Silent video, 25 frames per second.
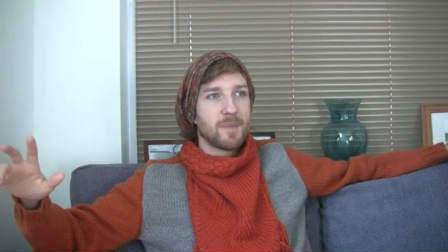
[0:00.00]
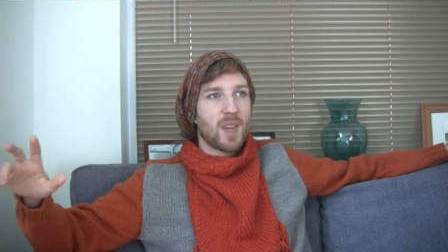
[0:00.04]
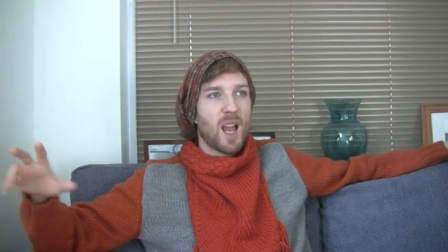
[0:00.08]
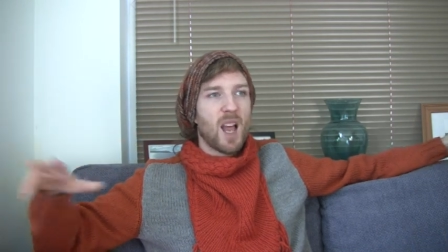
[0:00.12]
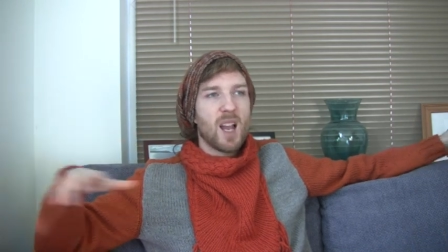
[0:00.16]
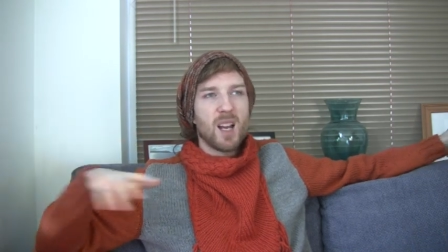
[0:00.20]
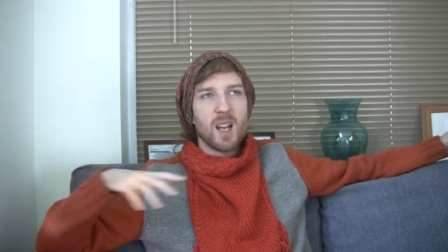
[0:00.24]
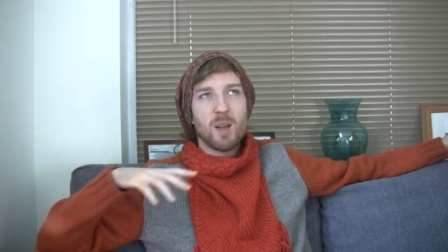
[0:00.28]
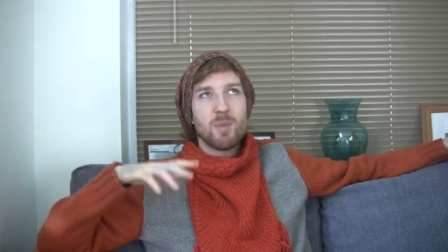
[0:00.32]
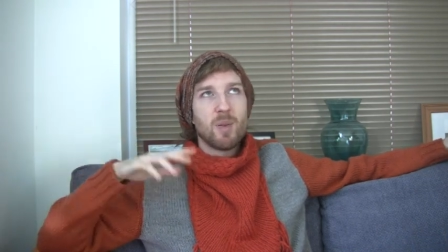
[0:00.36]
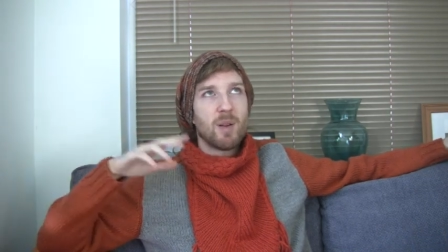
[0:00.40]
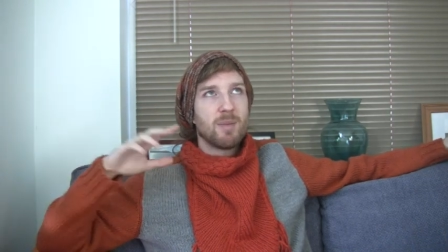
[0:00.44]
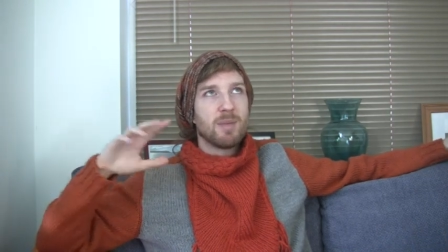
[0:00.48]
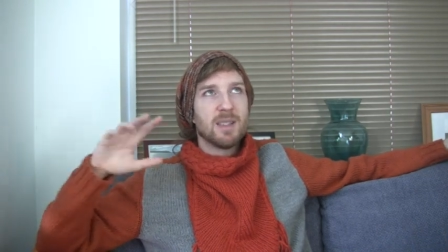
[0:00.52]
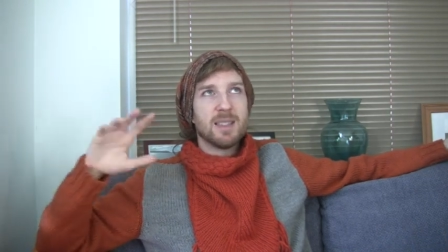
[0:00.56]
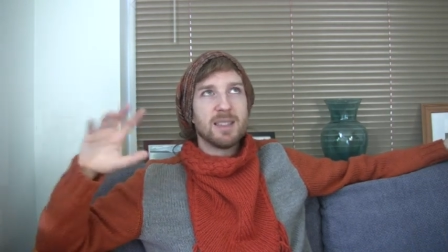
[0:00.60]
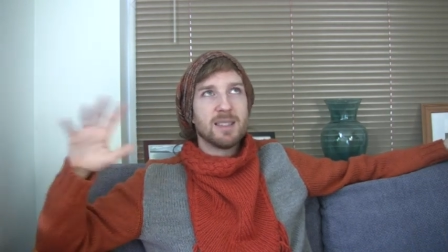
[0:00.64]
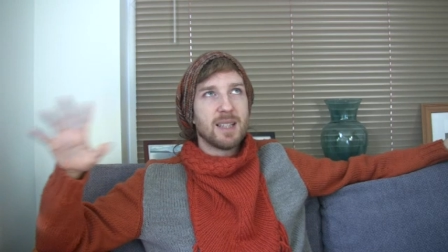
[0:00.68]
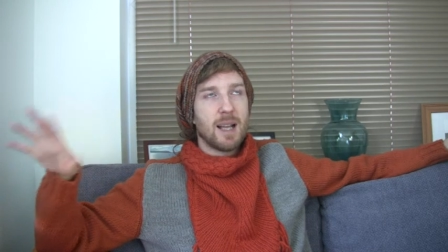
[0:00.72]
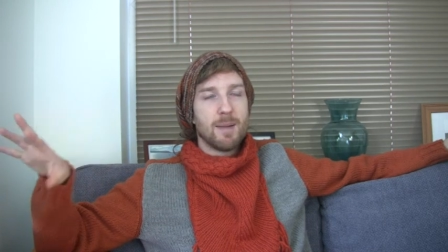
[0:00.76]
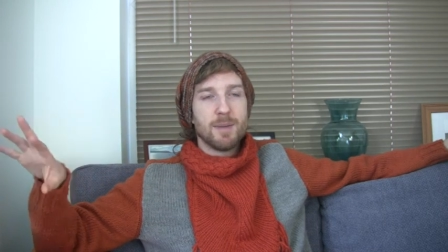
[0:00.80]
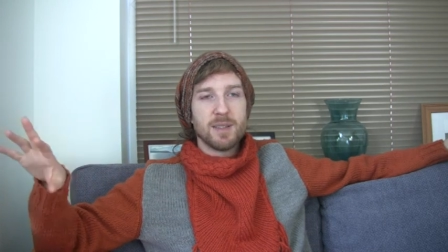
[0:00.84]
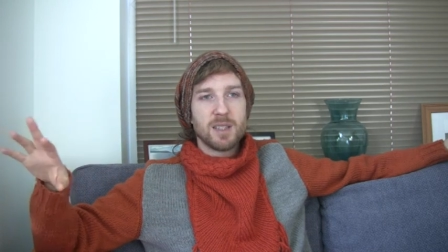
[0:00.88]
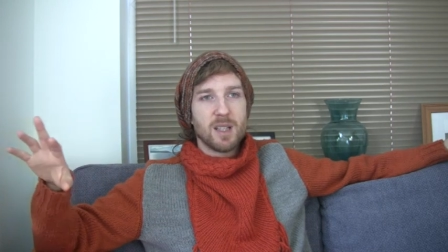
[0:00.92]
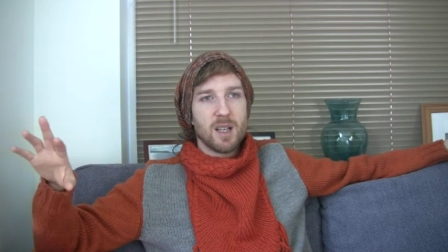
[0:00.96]
And I probably
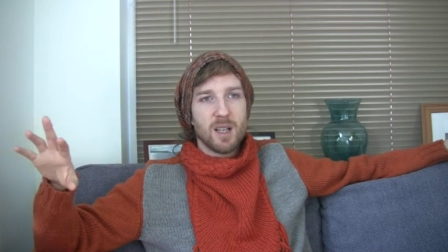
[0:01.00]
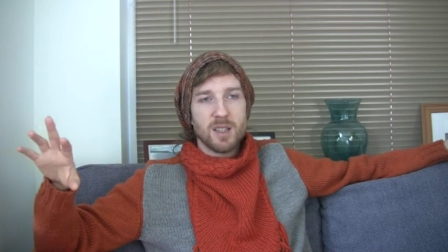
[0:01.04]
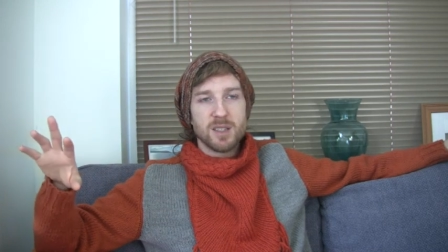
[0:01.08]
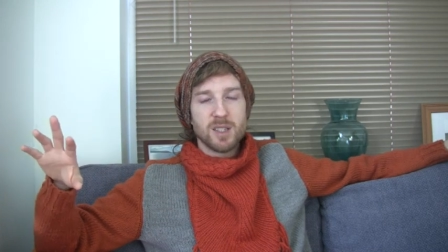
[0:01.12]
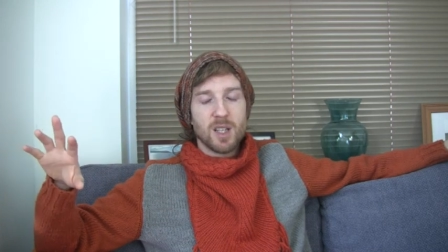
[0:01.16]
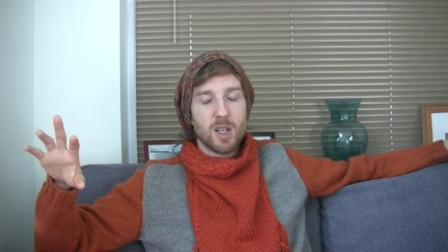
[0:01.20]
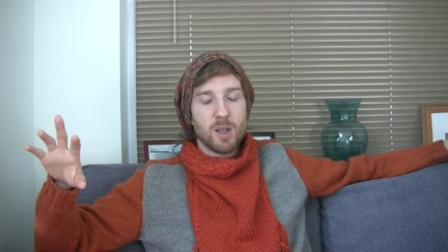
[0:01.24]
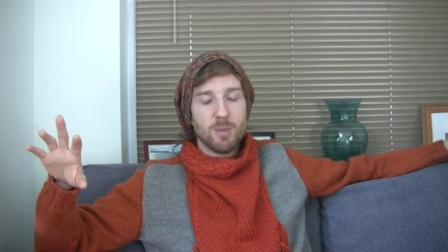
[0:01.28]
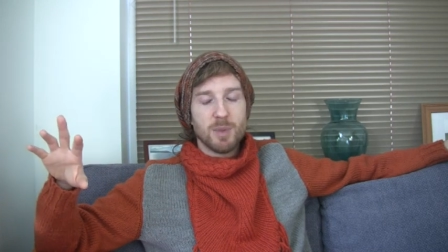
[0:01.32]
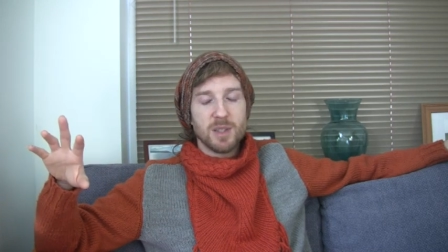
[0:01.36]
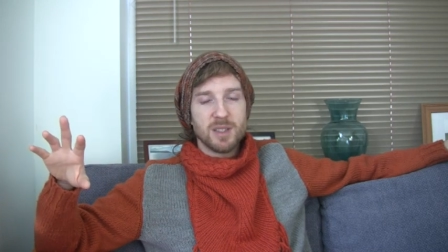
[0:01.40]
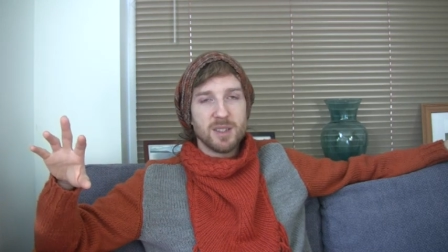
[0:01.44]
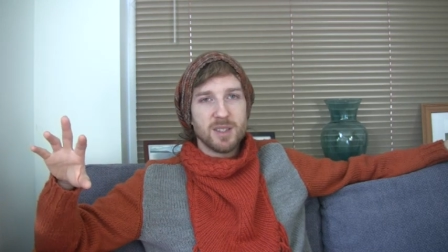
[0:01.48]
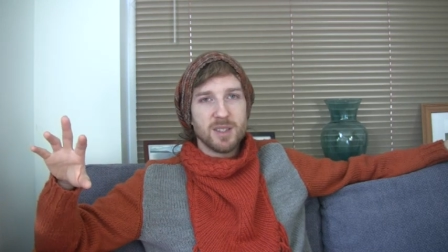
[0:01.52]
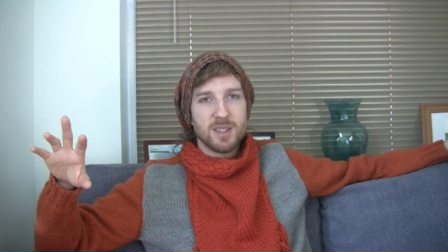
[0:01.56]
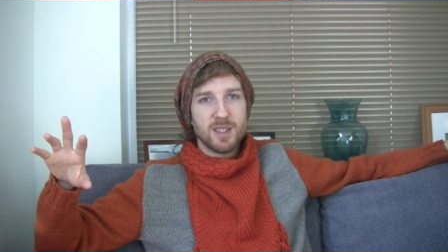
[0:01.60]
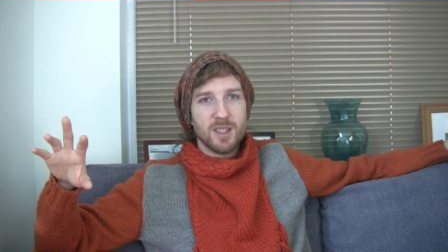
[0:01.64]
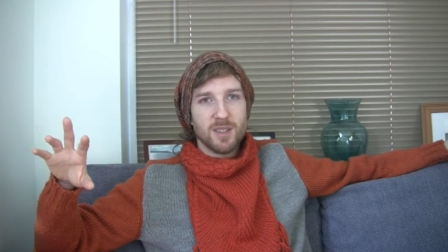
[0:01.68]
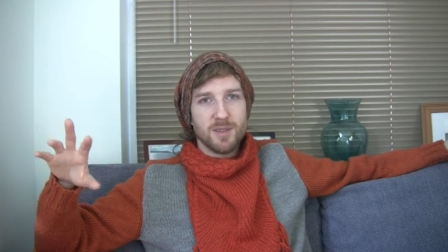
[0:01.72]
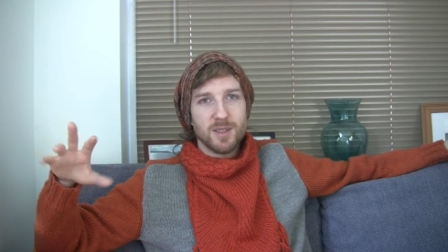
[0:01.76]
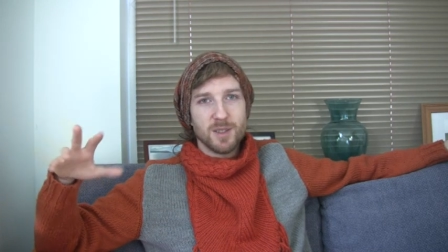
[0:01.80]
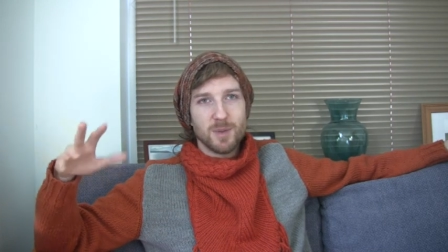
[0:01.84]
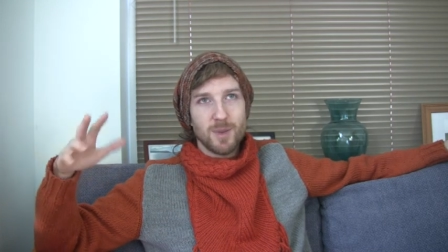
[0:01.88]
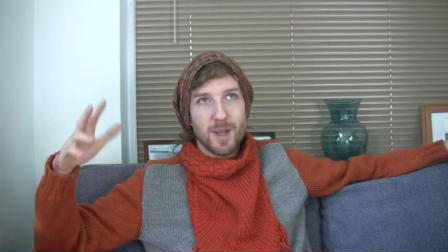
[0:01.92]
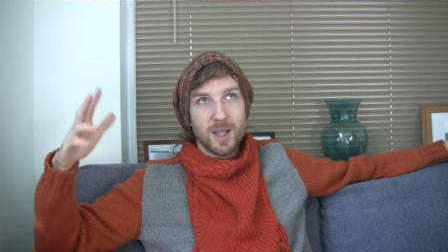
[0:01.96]
sabotage a whole bunch of
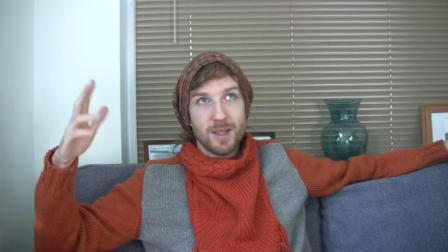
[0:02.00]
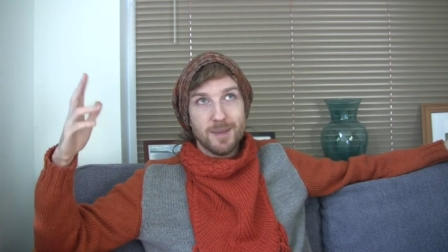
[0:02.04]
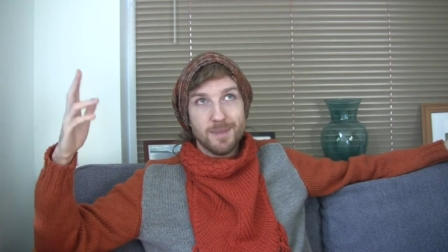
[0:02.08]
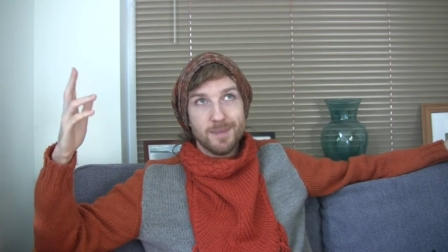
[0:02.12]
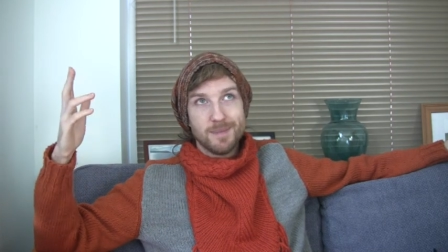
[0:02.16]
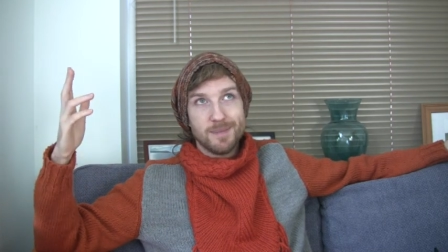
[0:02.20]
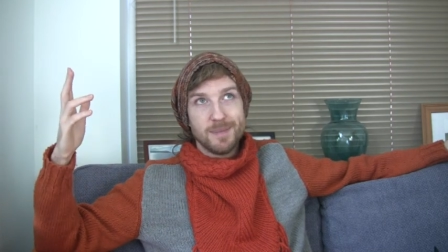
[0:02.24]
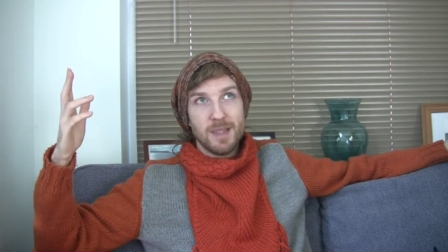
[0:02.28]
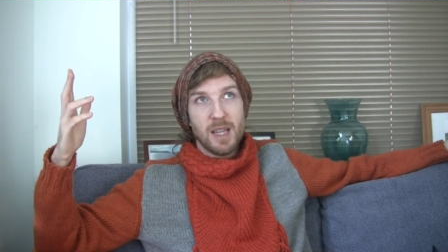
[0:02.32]
stuff as well.